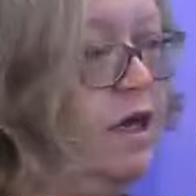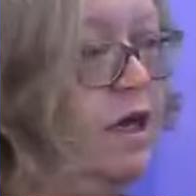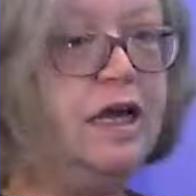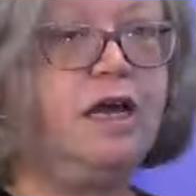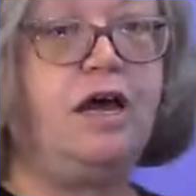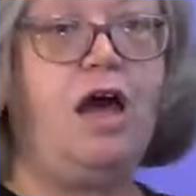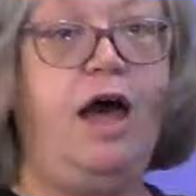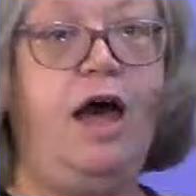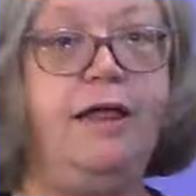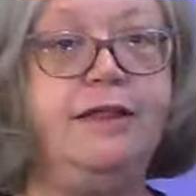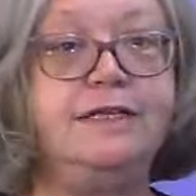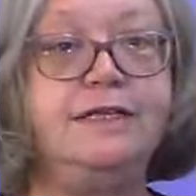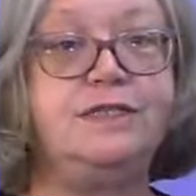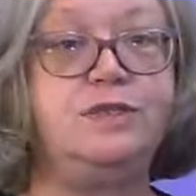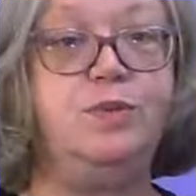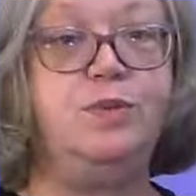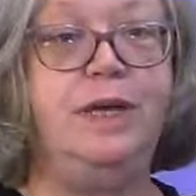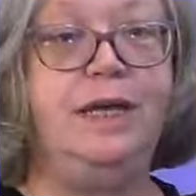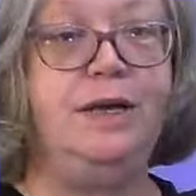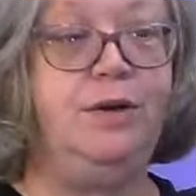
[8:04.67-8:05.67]
going to call a
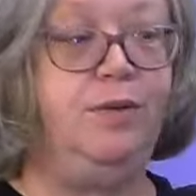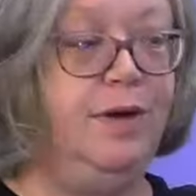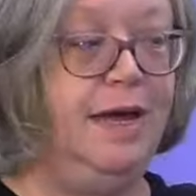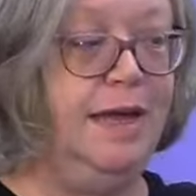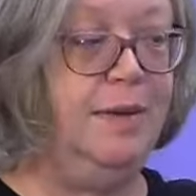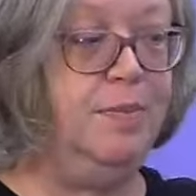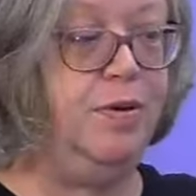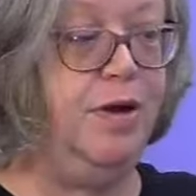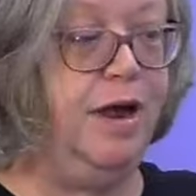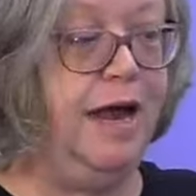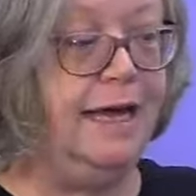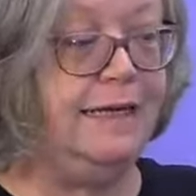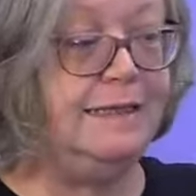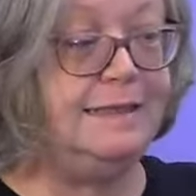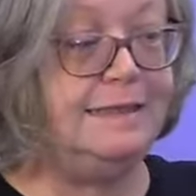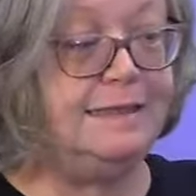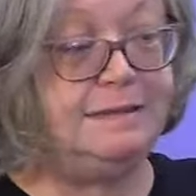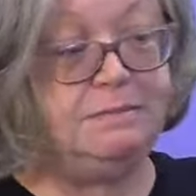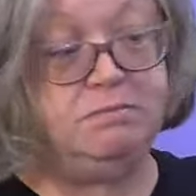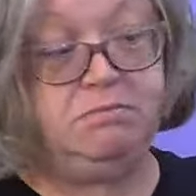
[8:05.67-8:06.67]
swing away
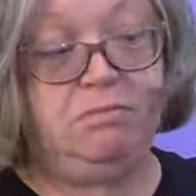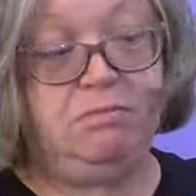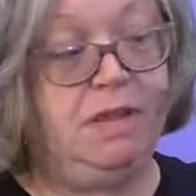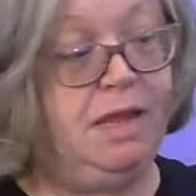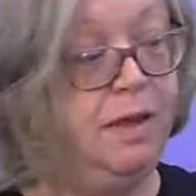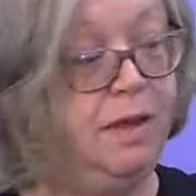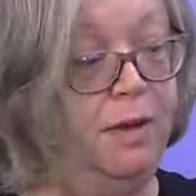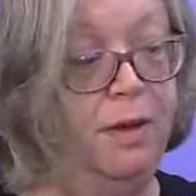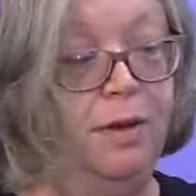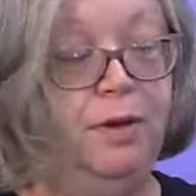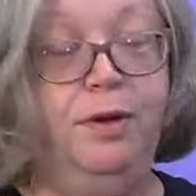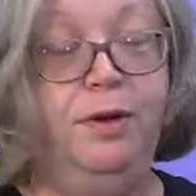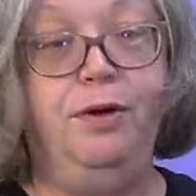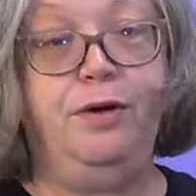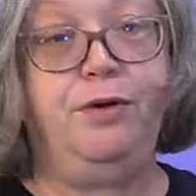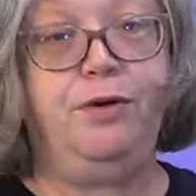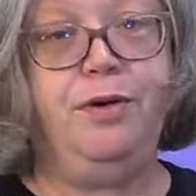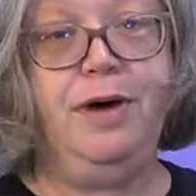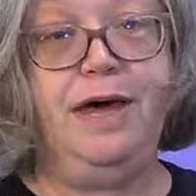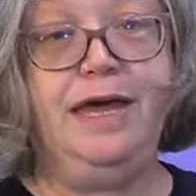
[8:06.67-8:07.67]
press.
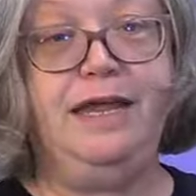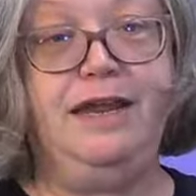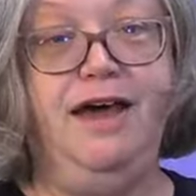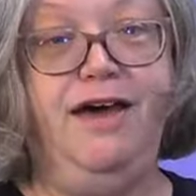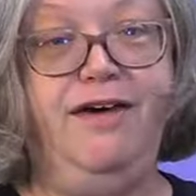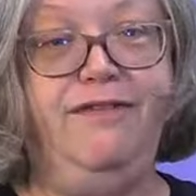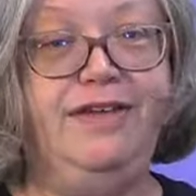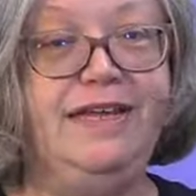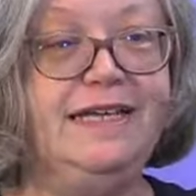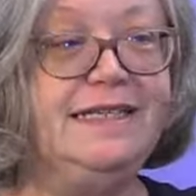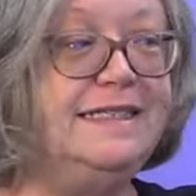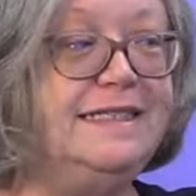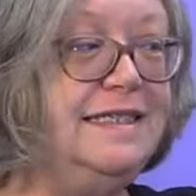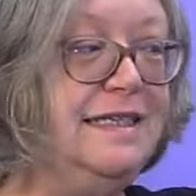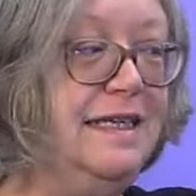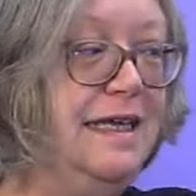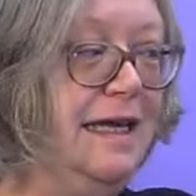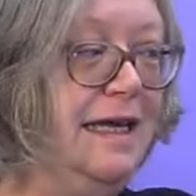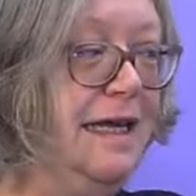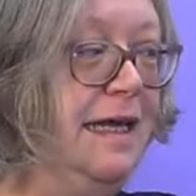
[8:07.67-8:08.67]
Quite
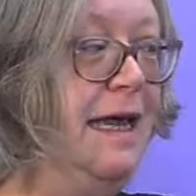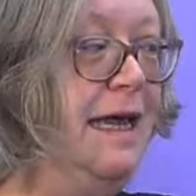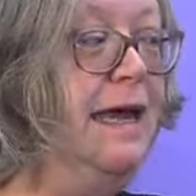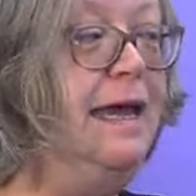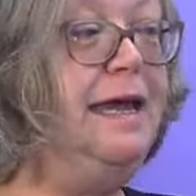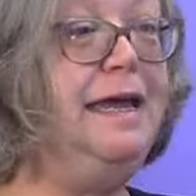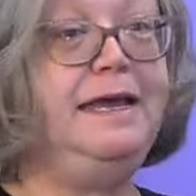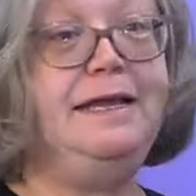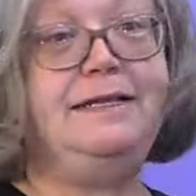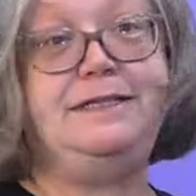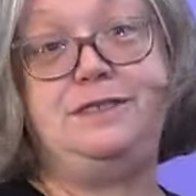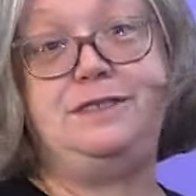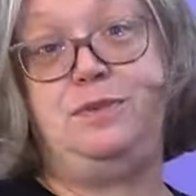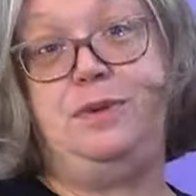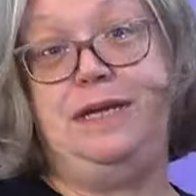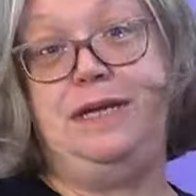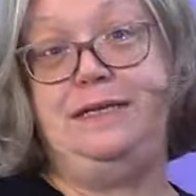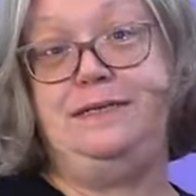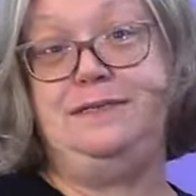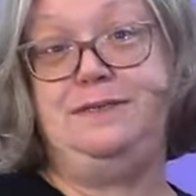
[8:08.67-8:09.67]
obviously, it
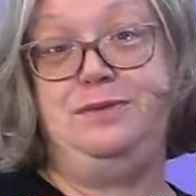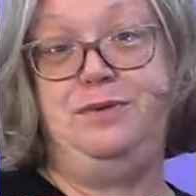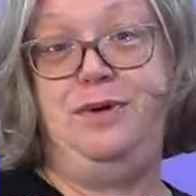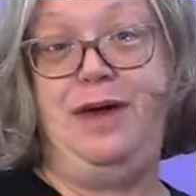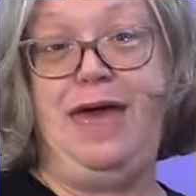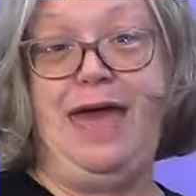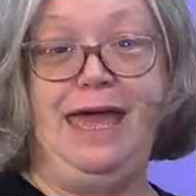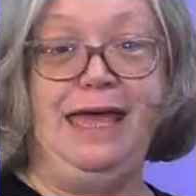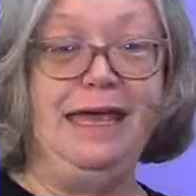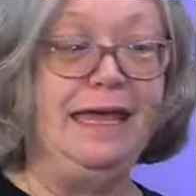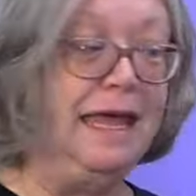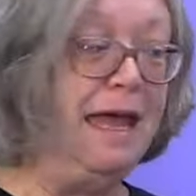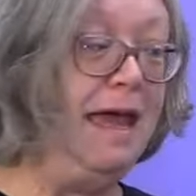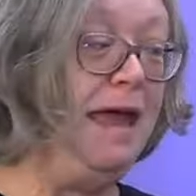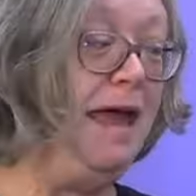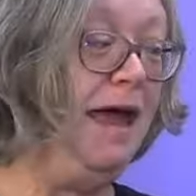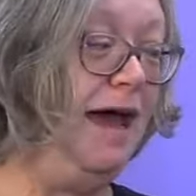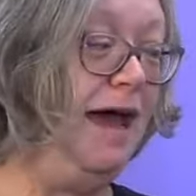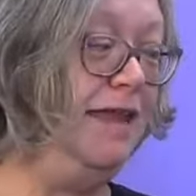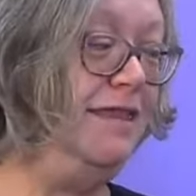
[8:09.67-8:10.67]
swings away.
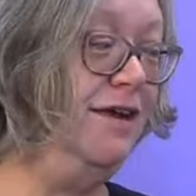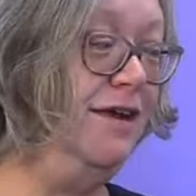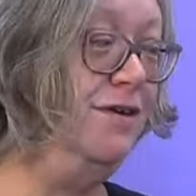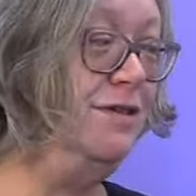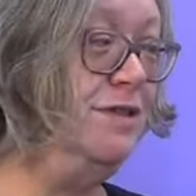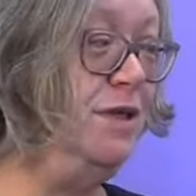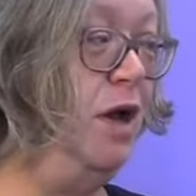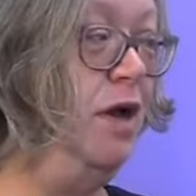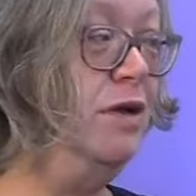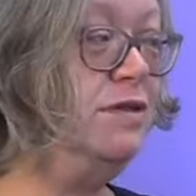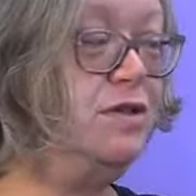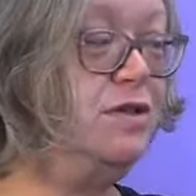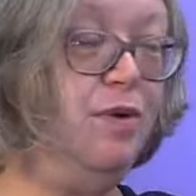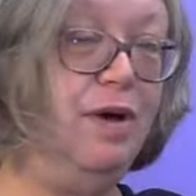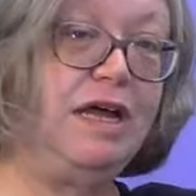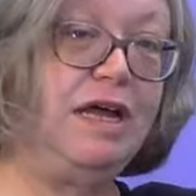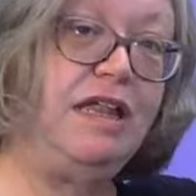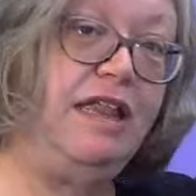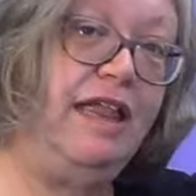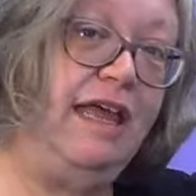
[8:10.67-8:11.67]
There's
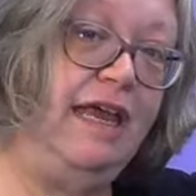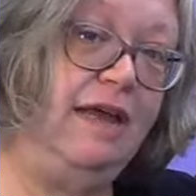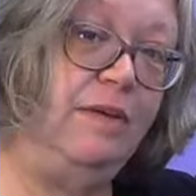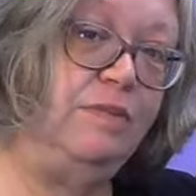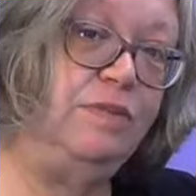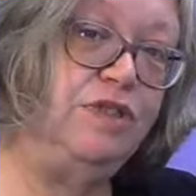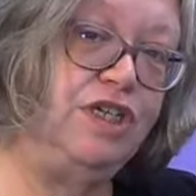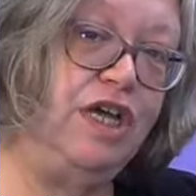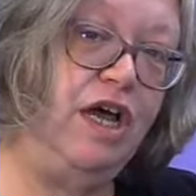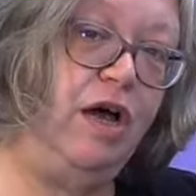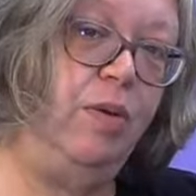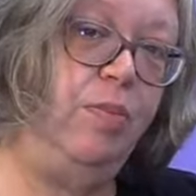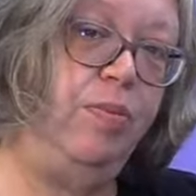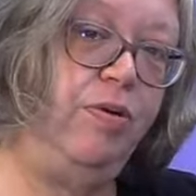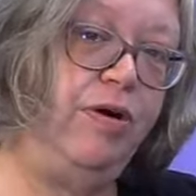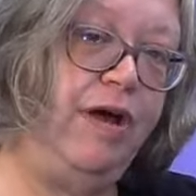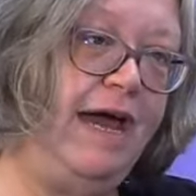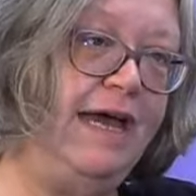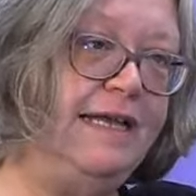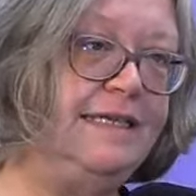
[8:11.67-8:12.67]
also a clamshell
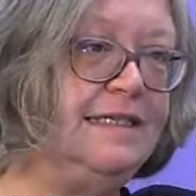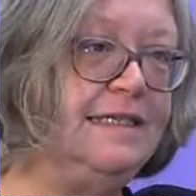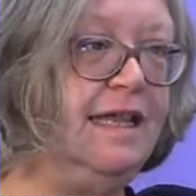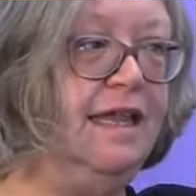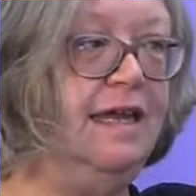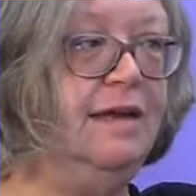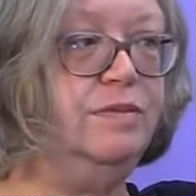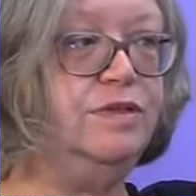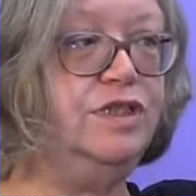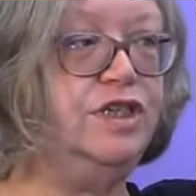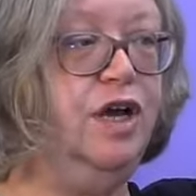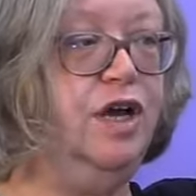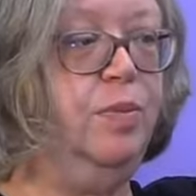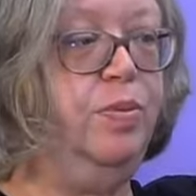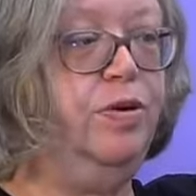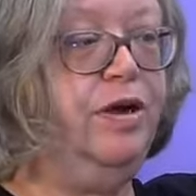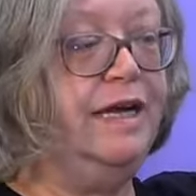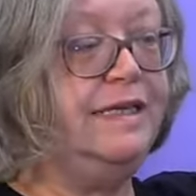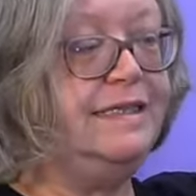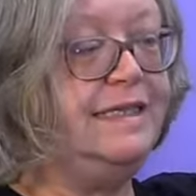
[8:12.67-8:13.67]
press.
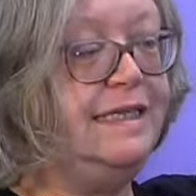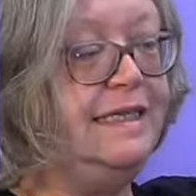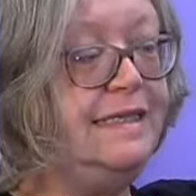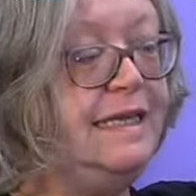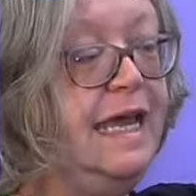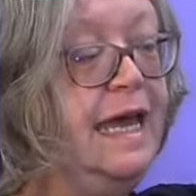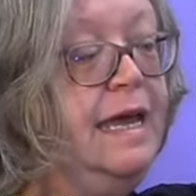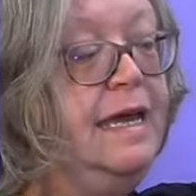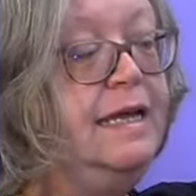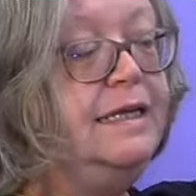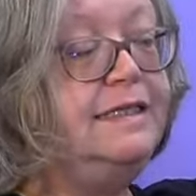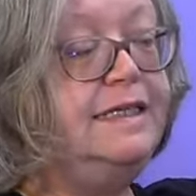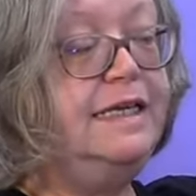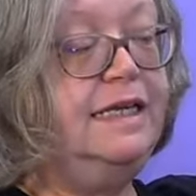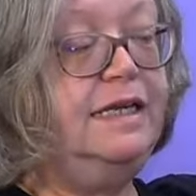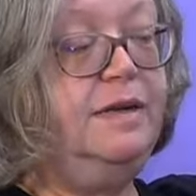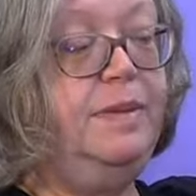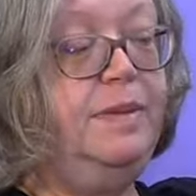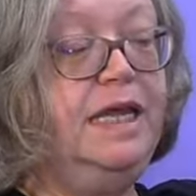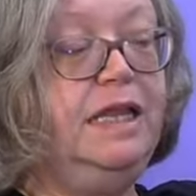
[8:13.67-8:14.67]
Clamshell presses
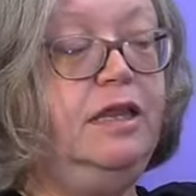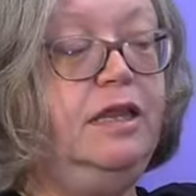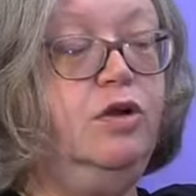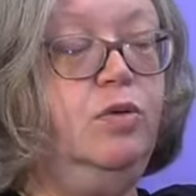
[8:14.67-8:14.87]
tend to be a